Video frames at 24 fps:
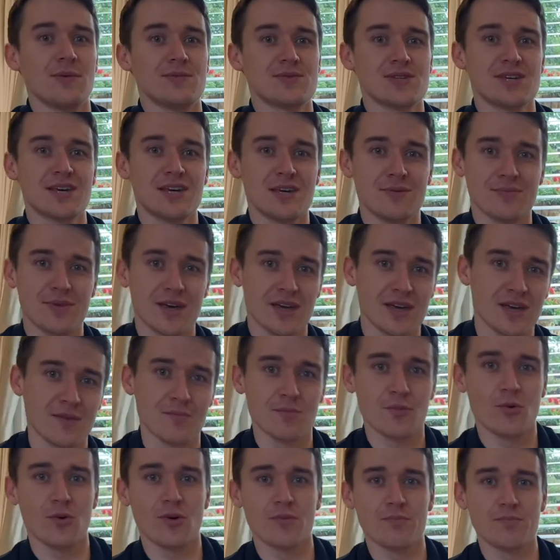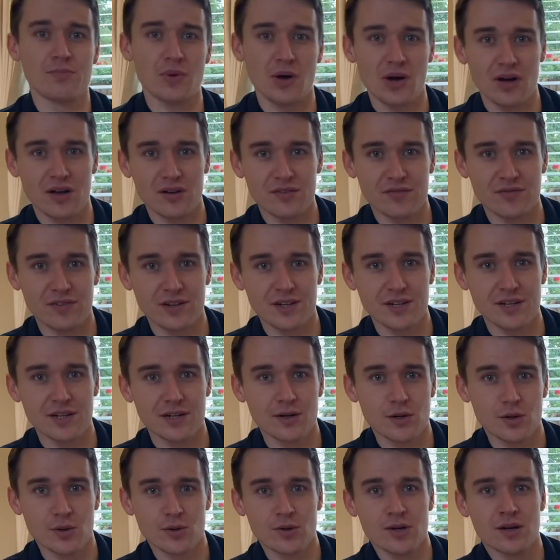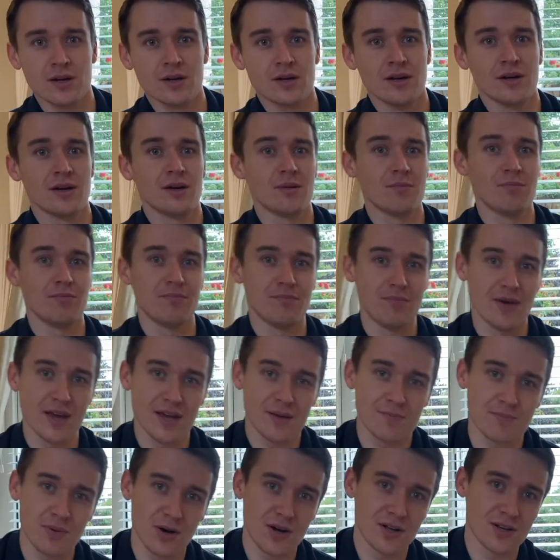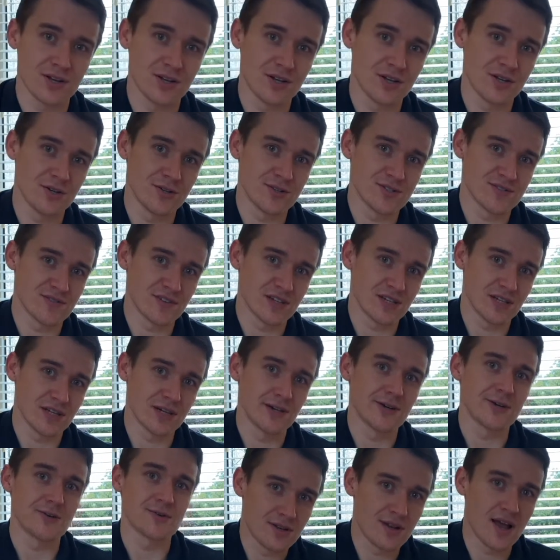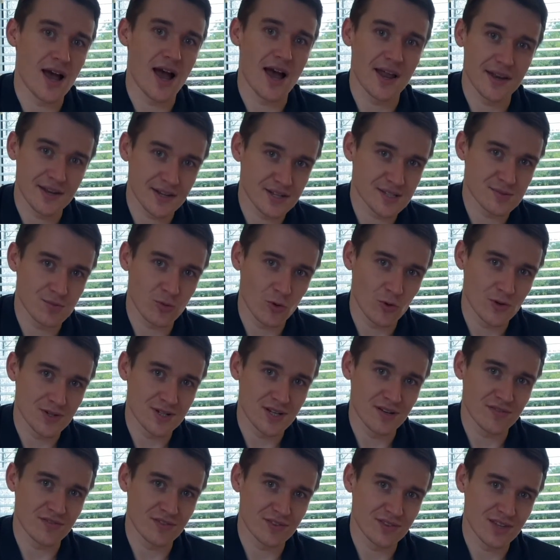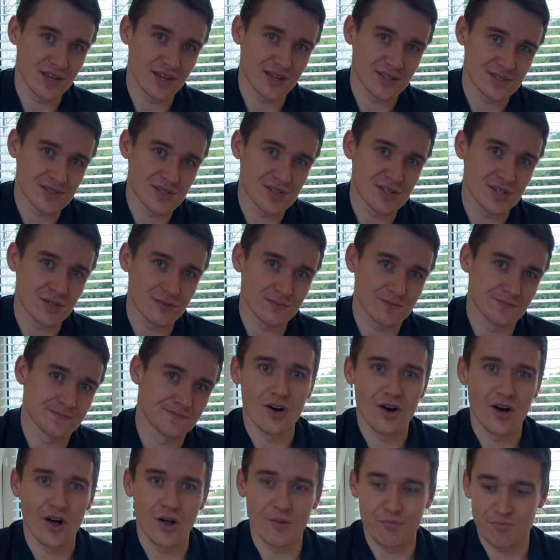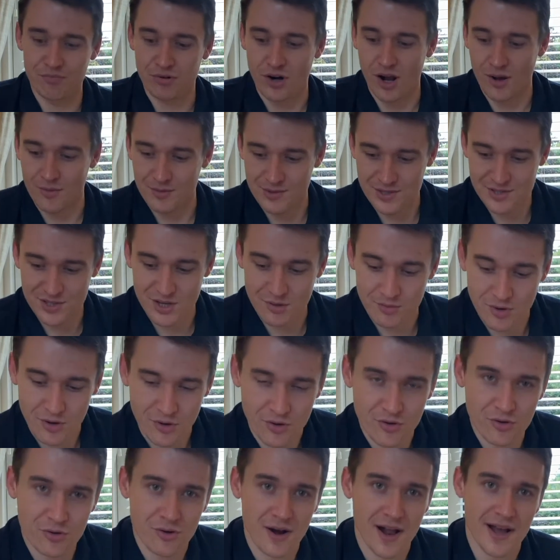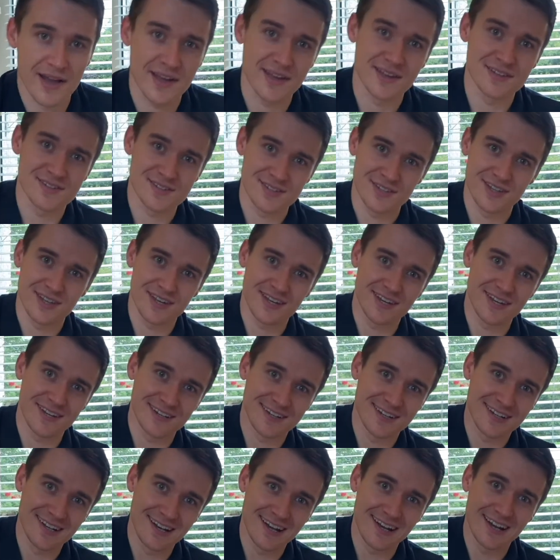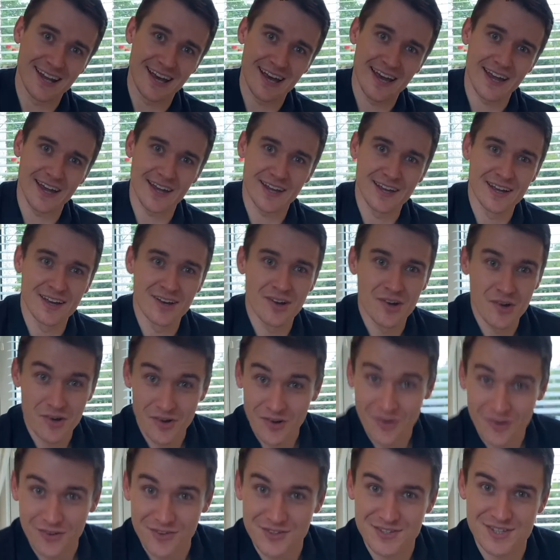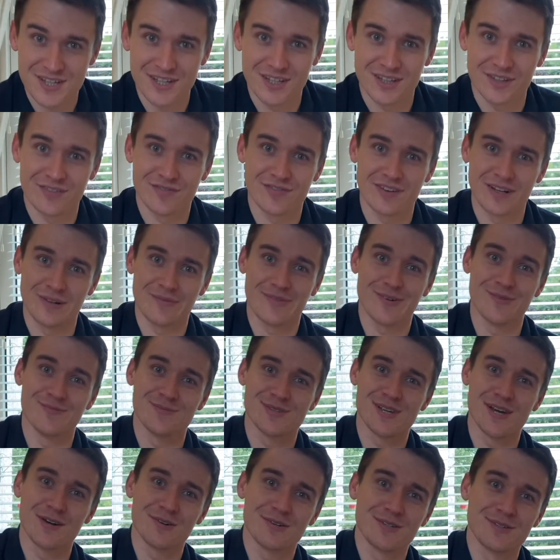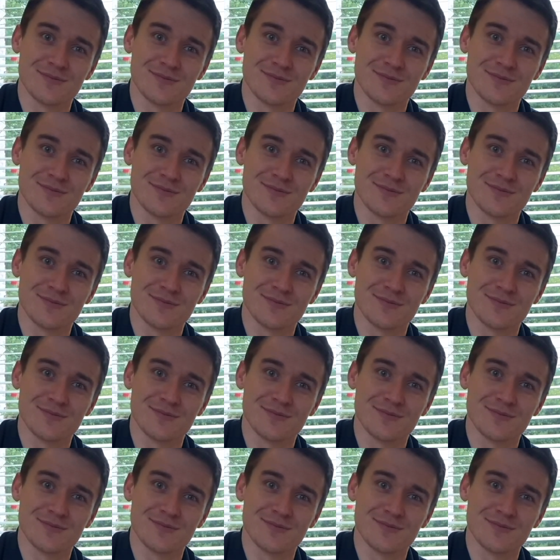to keep making more Bond video, make Bond news videos, and explore different things too. I'll promise I won't crack into the Keenan Lillet until the film comes out.